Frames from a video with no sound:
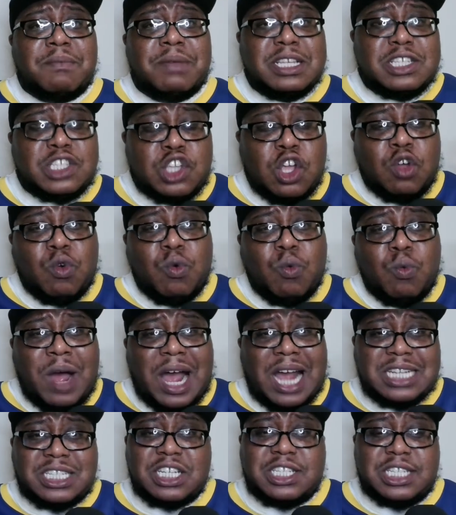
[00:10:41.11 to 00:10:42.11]
So
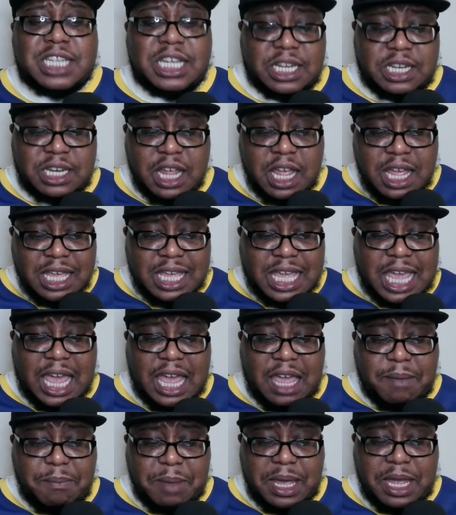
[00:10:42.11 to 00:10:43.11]
Washington
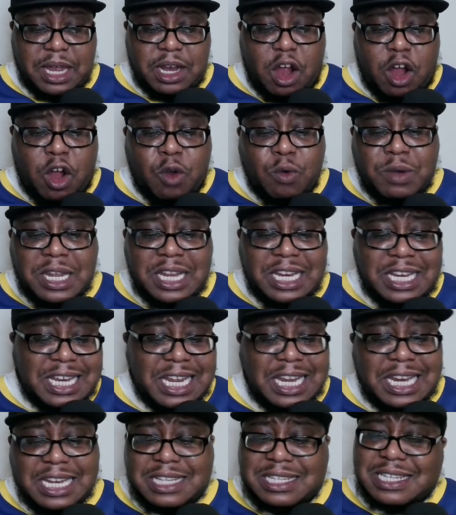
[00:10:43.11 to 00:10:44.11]
came in, only
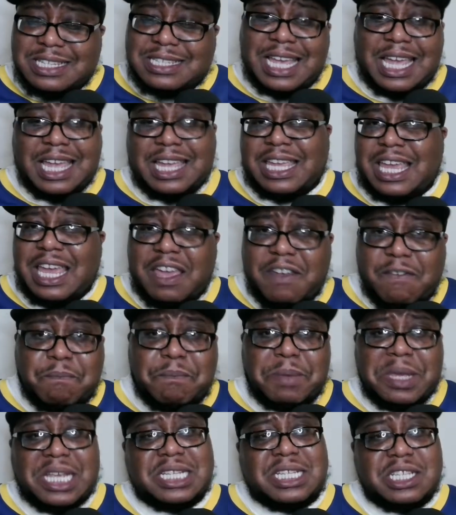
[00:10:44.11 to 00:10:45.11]
needed to take care of
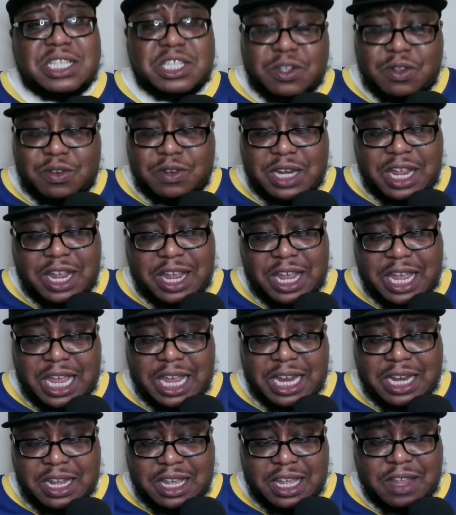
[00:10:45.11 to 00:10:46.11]
business on their
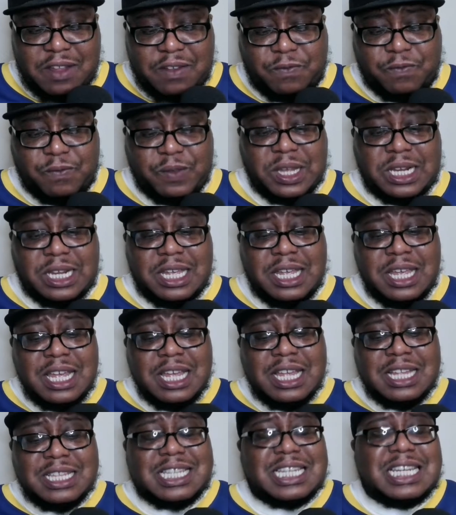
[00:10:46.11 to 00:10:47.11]
end against Philly
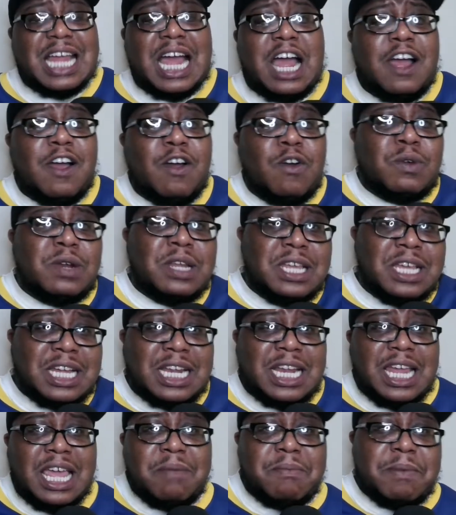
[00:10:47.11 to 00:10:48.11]
to not only
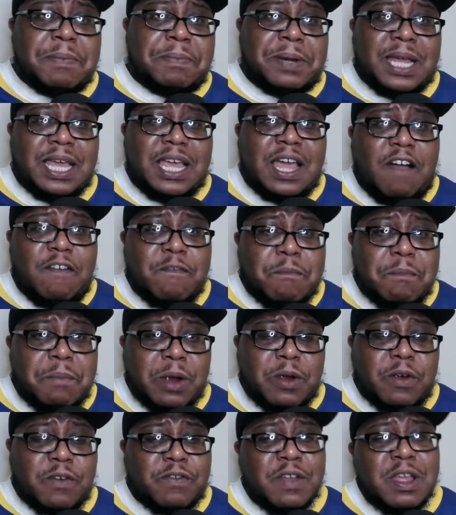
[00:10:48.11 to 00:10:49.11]
claim a playoff
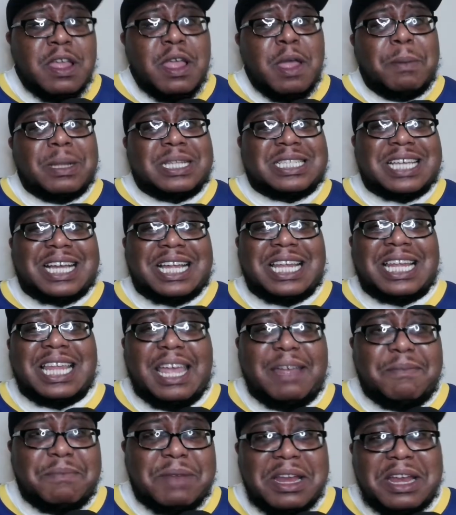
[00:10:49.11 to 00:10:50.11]
berth, but to
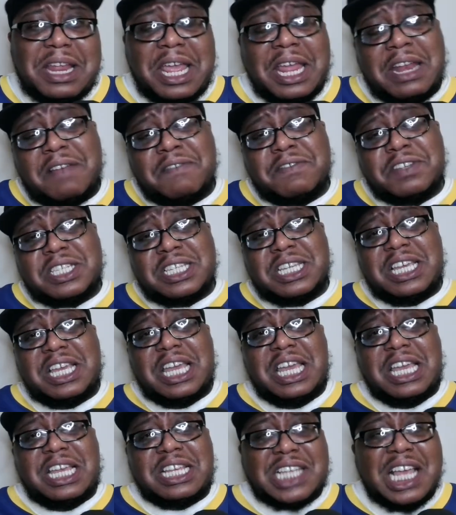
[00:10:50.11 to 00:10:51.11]
claim that NFC
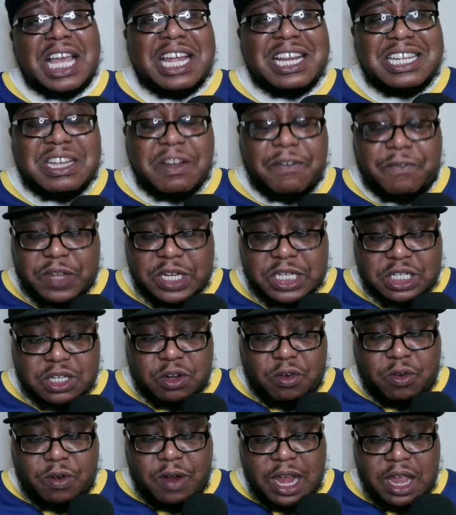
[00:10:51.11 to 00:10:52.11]
East division
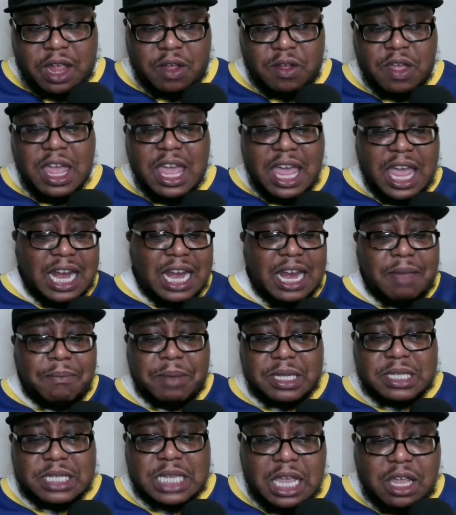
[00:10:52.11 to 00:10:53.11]
crown. And let
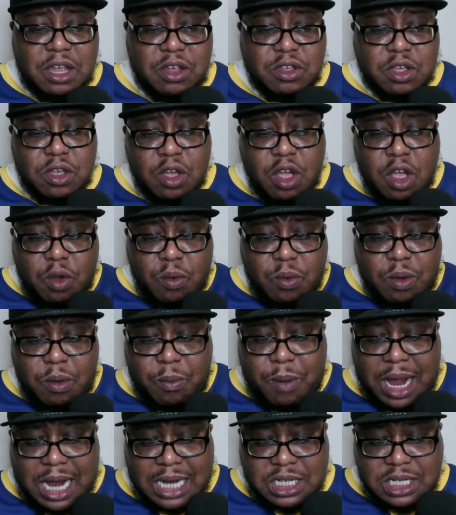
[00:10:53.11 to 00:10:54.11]
me tell you what
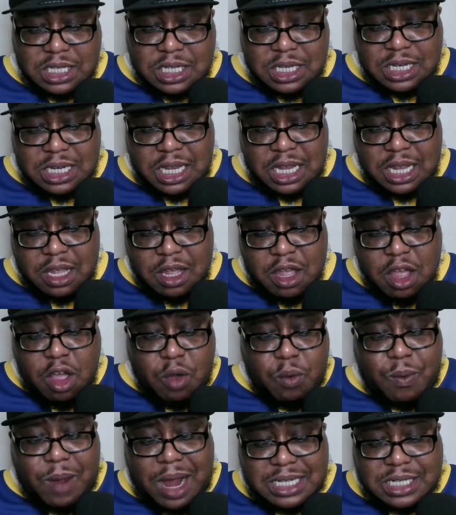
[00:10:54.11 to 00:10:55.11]
Washington did.
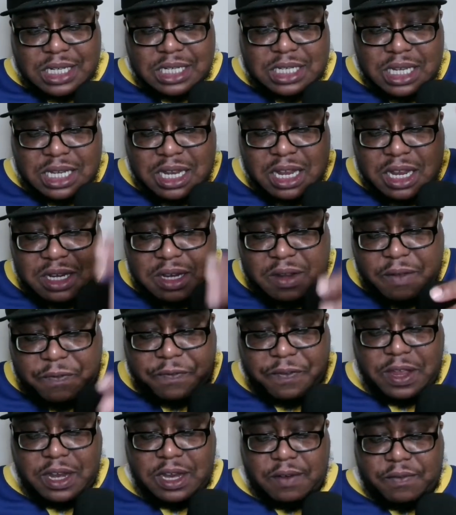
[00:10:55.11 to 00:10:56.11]
Washington
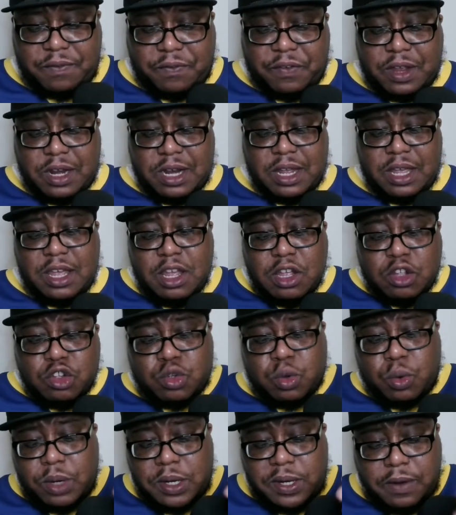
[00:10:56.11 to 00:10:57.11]
defeated Philly
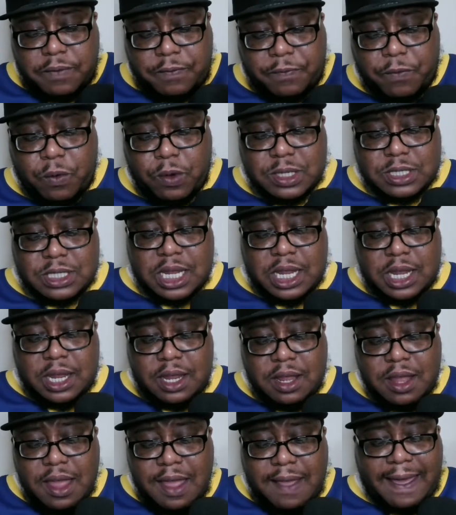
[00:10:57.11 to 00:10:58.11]

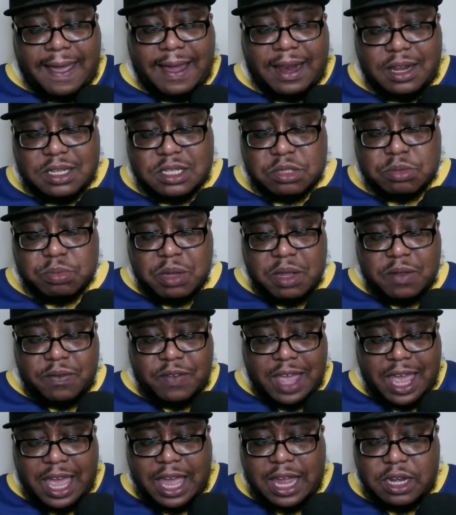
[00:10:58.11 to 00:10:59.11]
20-14. Alex Smith
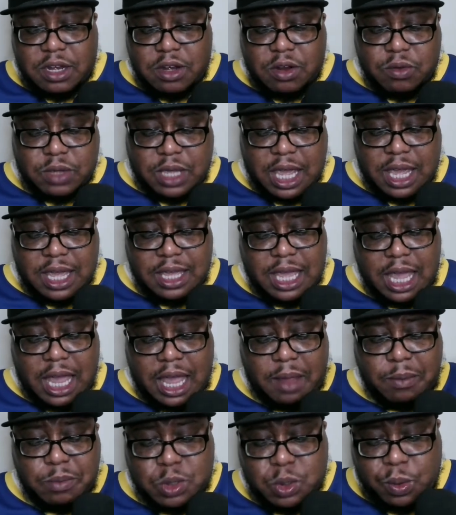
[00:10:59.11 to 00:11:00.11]
had an okay
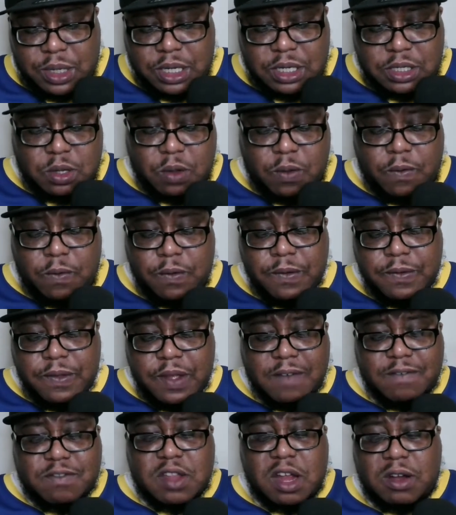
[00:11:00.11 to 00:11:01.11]
game, 22
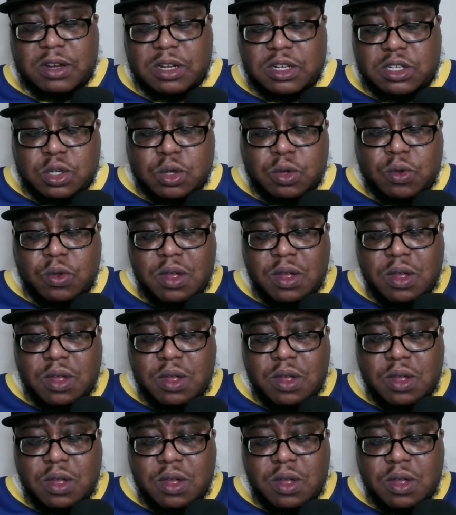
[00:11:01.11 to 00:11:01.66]
of 32,